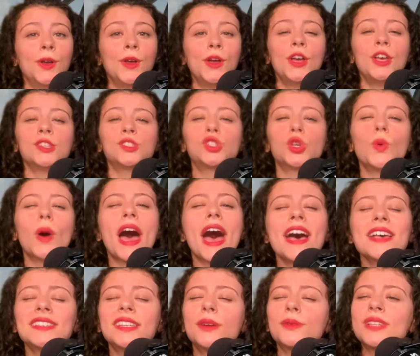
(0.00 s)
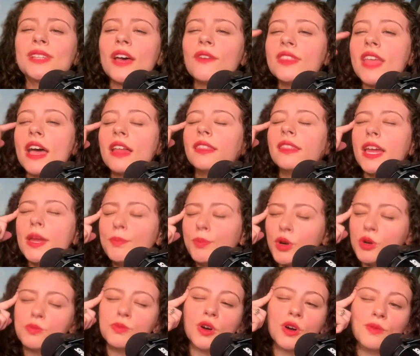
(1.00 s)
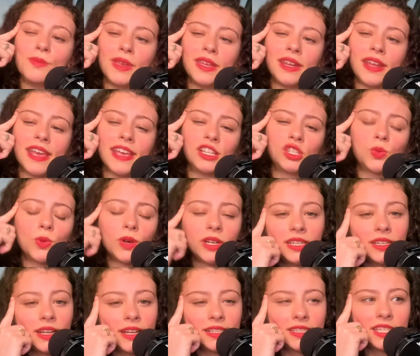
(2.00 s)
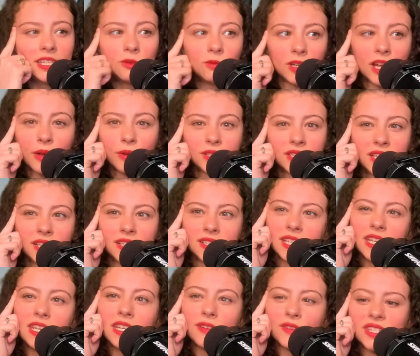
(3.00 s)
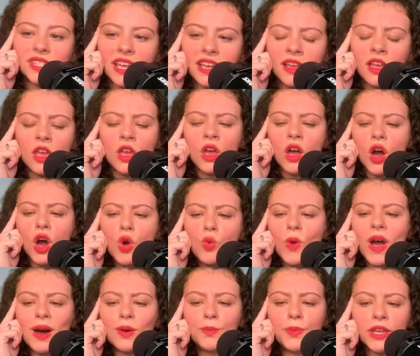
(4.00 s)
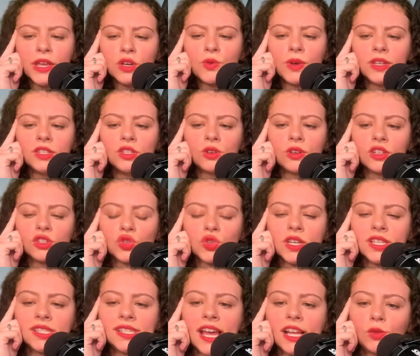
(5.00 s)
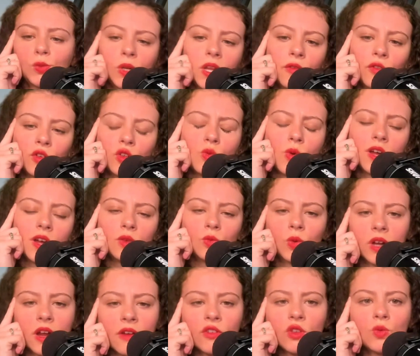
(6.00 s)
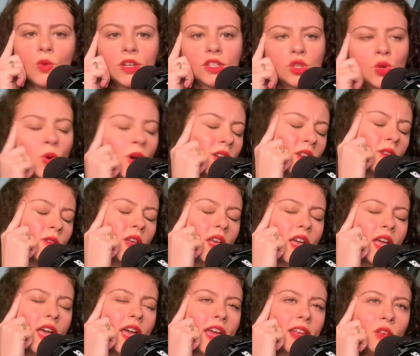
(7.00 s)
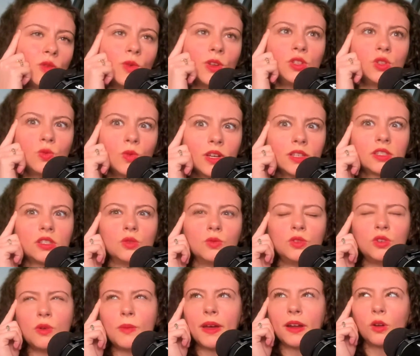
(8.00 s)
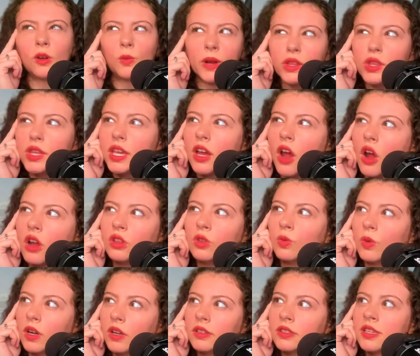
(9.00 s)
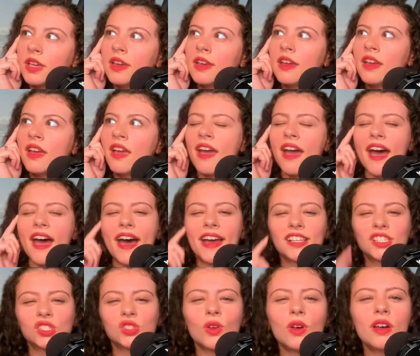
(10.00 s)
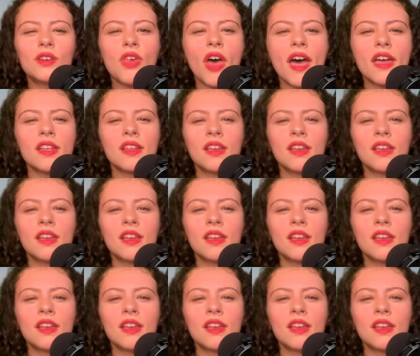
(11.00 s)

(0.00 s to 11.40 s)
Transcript: So as I was having that light bulb moment in 2019 when I was 16 of saying, oh, wow, Bitcoin, you can transact whenever you want, wherever you want to, anyone you want to, and no matter where they are in the world, I saw that